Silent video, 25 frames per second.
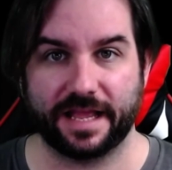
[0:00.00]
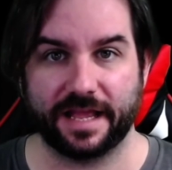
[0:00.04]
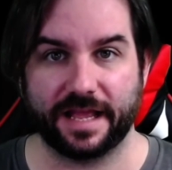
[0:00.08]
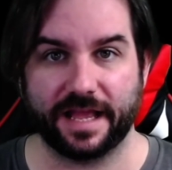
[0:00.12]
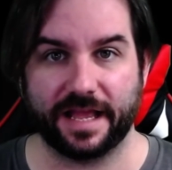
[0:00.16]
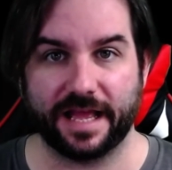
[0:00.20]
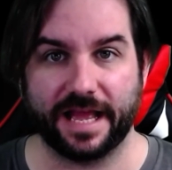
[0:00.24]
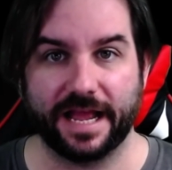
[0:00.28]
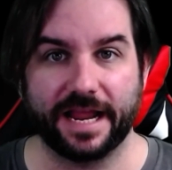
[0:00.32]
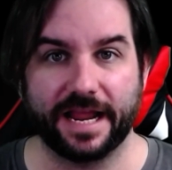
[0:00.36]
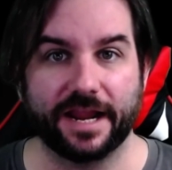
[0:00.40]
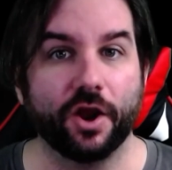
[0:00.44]

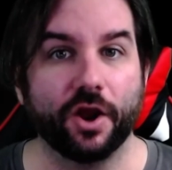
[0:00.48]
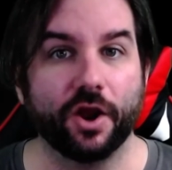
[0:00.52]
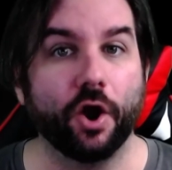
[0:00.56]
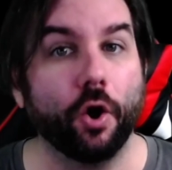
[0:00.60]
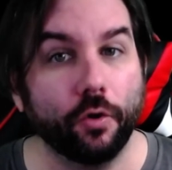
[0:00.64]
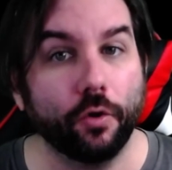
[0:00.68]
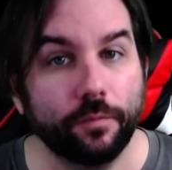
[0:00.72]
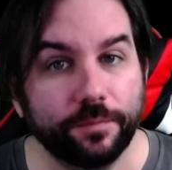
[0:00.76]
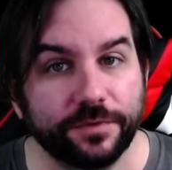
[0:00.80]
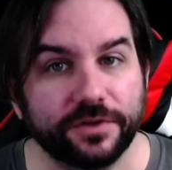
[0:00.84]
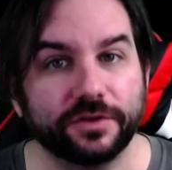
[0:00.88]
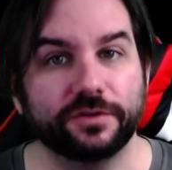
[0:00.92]
I
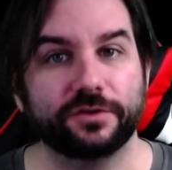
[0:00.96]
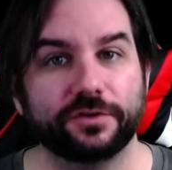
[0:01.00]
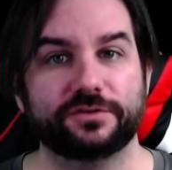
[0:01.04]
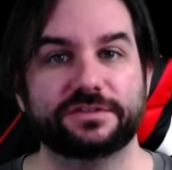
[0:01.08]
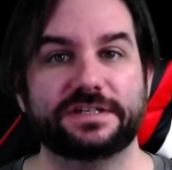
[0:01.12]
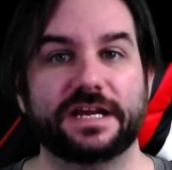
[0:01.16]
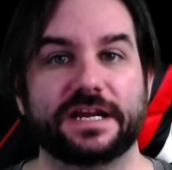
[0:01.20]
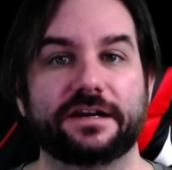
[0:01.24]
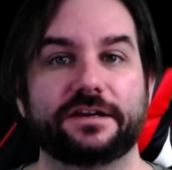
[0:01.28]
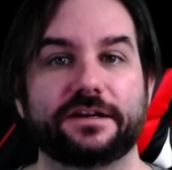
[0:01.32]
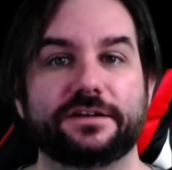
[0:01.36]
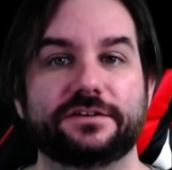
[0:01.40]
hope you learned
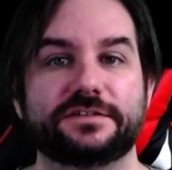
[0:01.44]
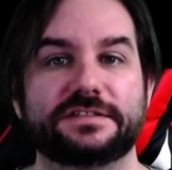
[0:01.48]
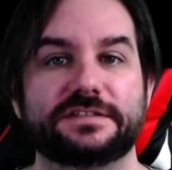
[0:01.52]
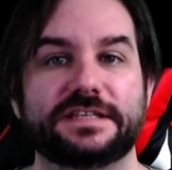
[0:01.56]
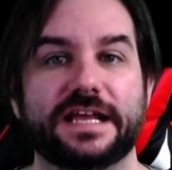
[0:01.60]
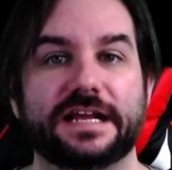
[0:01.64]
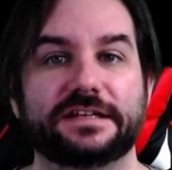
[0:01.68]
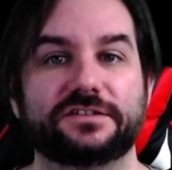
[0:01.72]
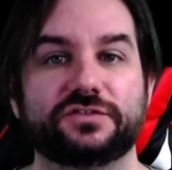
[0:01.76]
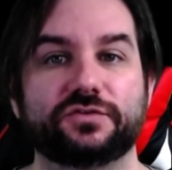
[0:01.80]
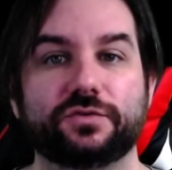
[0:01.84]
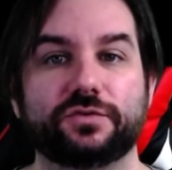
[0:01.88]
how to use
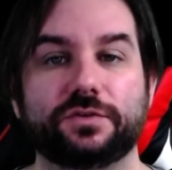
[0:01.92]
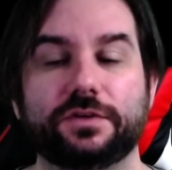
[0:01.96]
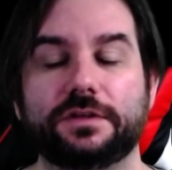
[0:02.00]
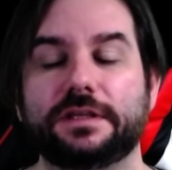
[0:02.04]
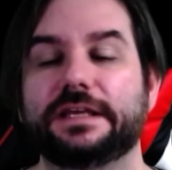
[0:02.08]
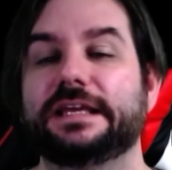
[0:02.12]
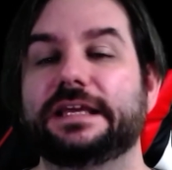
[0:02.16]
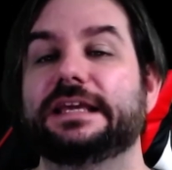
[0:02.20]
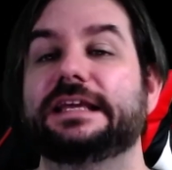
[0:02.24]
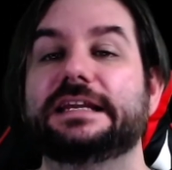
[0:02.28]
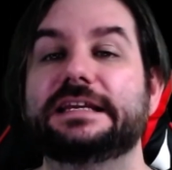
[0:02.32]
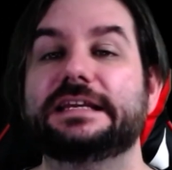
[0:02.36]
that tool.
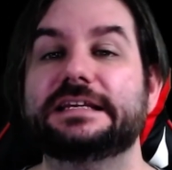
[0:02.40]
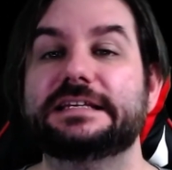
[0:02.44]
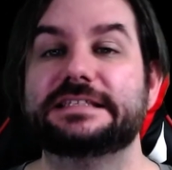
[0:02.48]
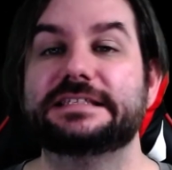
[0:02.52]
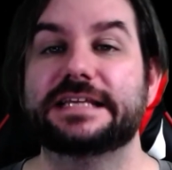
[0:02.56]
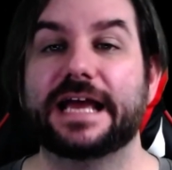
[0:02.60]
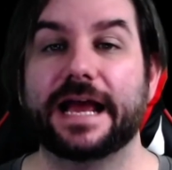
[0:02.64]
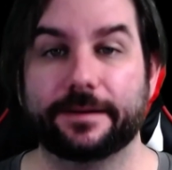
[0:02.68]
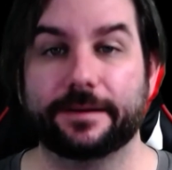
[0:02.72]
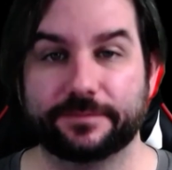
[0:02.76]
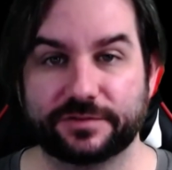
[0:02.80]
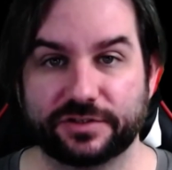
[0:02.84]
It is
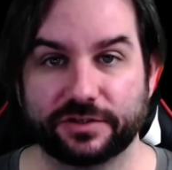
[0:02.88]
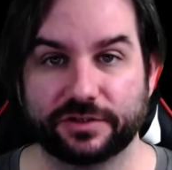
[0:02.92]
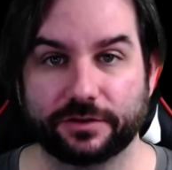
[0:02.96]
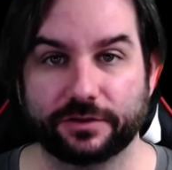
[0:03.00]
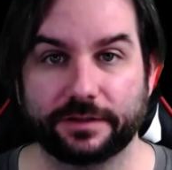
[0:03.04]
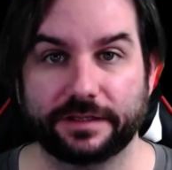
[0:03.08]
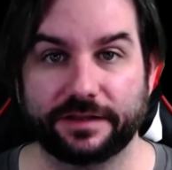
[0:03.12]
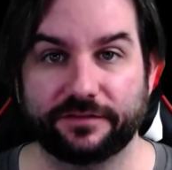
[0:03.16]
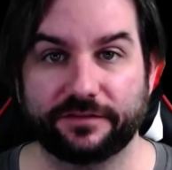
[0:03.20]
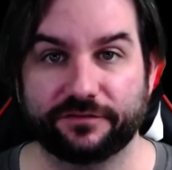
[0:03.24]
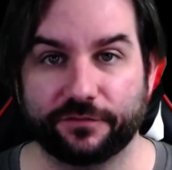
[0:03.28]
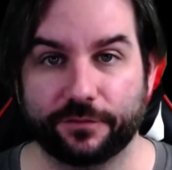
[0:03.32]
absolutely
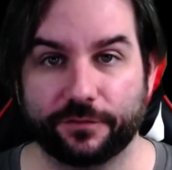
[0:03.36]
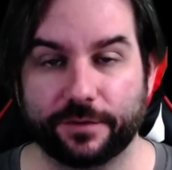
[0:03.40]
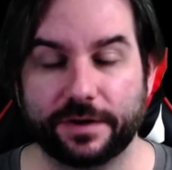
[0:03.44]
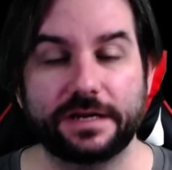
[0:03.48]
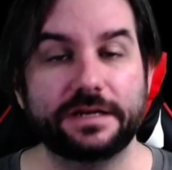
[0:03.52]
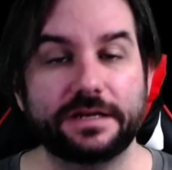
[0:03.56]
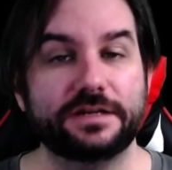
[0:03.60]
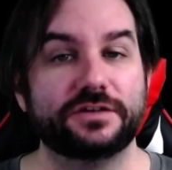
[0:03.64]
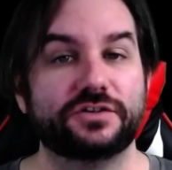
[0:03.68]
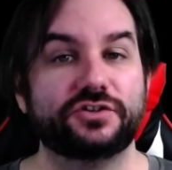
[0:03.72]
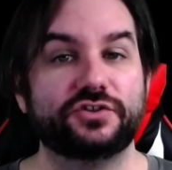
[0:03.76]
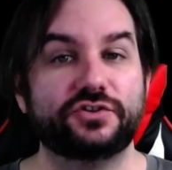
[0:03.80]
free.
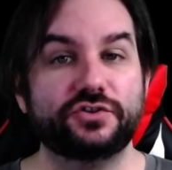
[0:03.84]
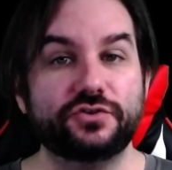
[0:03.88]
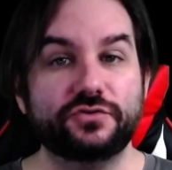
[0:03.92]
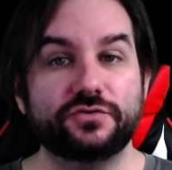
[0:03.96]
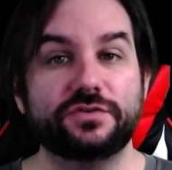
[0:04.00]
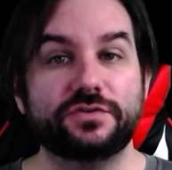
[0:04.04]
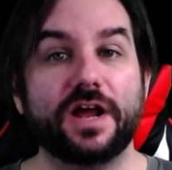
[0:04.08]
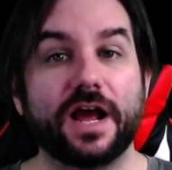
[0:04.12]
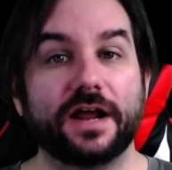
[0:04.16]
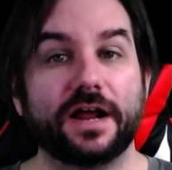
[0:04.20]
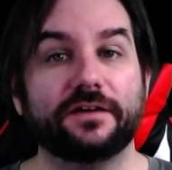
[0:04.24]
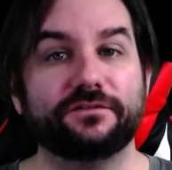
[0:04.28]
Do
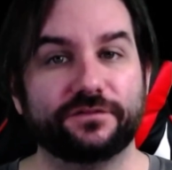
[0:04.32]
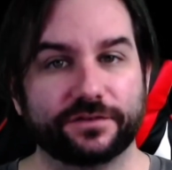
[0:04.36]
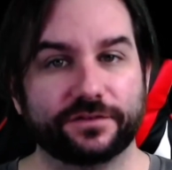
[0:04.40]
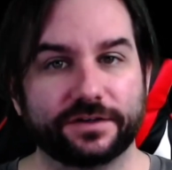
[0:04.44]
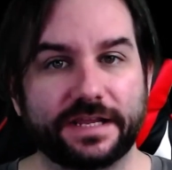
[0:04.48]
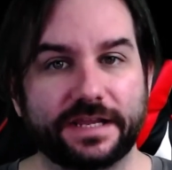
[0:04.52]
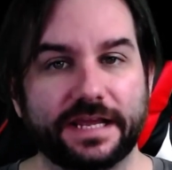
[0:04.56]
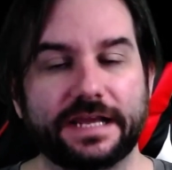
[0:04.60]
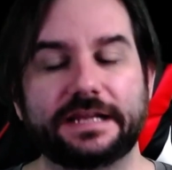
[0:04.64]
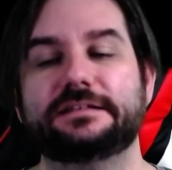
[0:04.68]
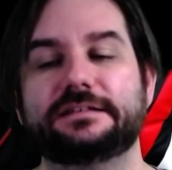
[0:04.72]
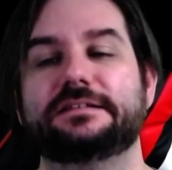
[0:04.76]
not
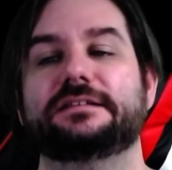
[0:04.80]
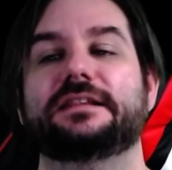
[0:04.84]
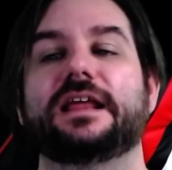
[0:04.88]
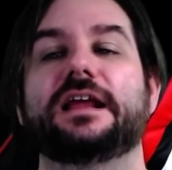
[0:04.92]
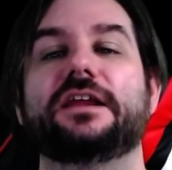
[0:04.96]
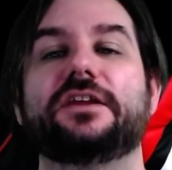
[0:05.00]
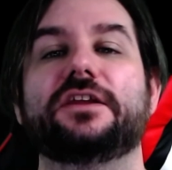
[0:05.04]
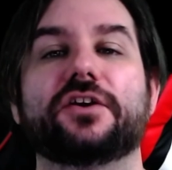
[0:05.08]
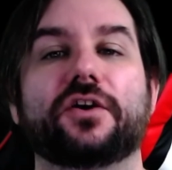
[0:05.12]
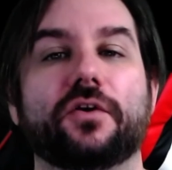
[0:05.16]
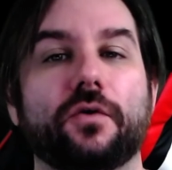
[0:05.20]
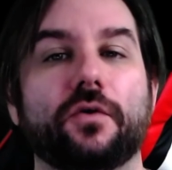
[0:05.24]
forget that
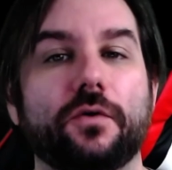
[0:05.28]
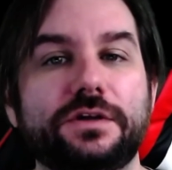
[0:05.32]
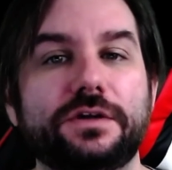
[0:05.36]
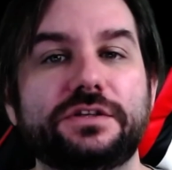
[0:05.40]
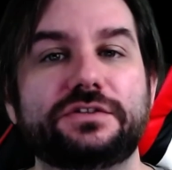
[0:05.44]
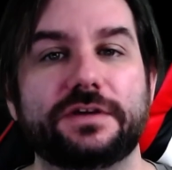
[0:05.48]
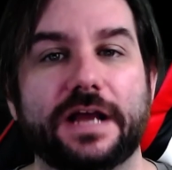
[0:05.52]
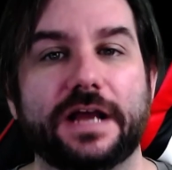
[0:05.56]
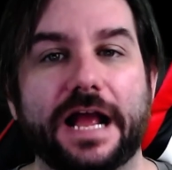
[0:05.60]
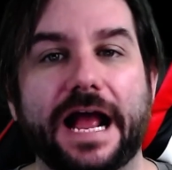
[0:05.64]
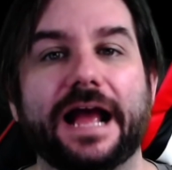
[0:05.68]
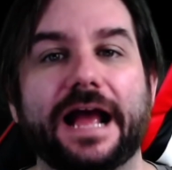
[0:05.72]
you're going to
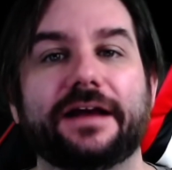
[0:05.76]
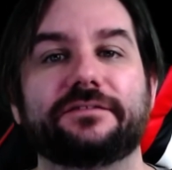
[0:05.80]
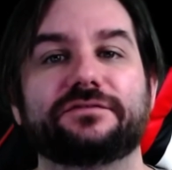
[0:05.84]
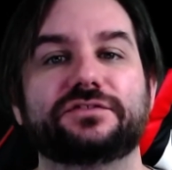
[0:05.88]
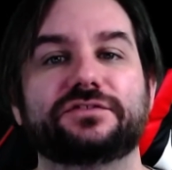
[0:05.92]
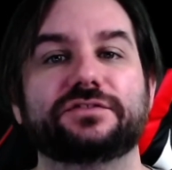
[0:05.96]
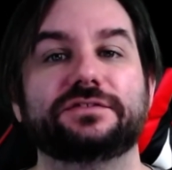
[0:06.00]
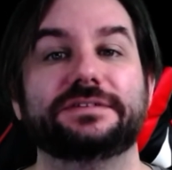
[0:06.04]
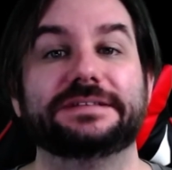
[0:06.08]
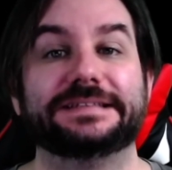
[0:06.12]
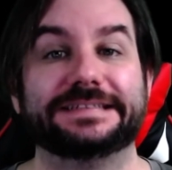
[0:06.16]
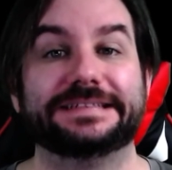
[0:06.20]
have to
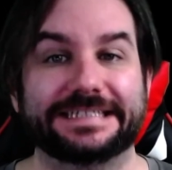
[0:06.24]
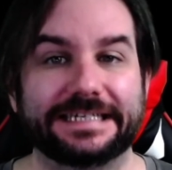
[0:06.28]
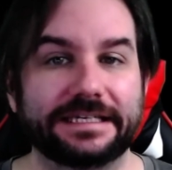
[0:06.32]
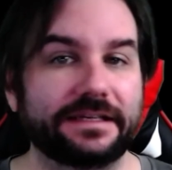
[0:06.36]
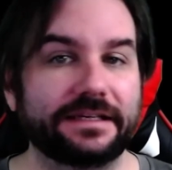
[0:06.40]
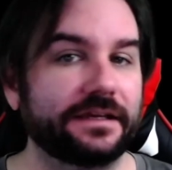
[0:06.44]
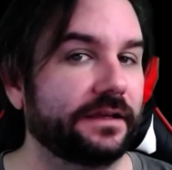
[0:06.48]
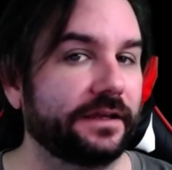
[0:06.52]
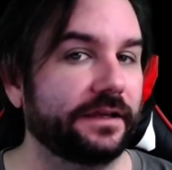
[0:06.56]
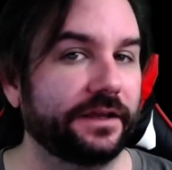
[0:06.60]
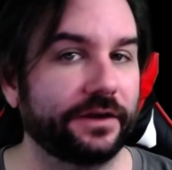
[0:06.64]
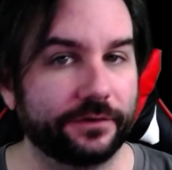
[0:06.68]
link
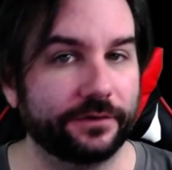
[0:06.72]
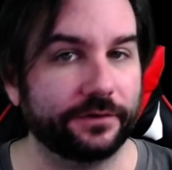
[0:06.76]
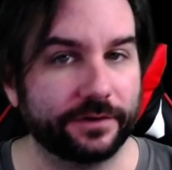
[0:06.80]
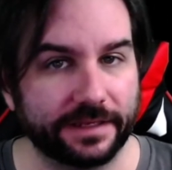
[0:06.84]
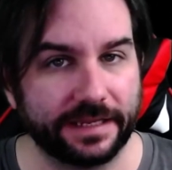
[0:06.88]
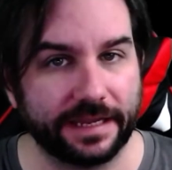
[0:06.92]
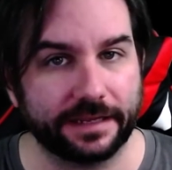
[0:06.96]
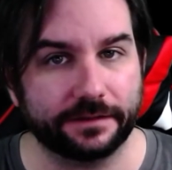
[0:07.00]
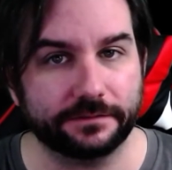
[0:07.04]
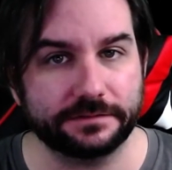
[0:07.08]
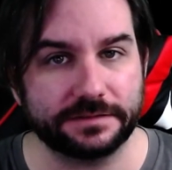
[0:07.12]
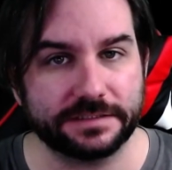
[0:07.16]
your
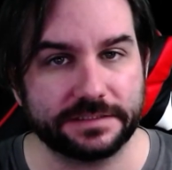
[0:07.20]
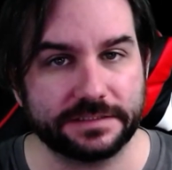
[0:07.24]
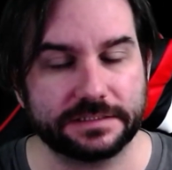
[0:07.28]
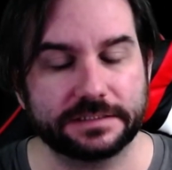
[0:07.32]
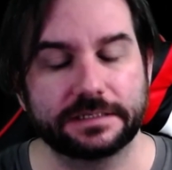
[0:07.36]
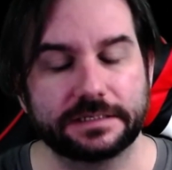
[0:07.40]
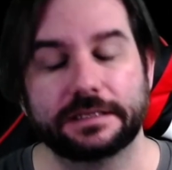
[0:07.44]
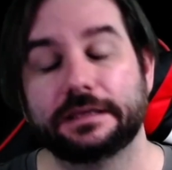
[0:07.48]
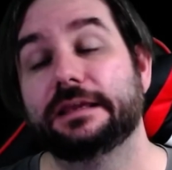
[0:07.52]
accounts.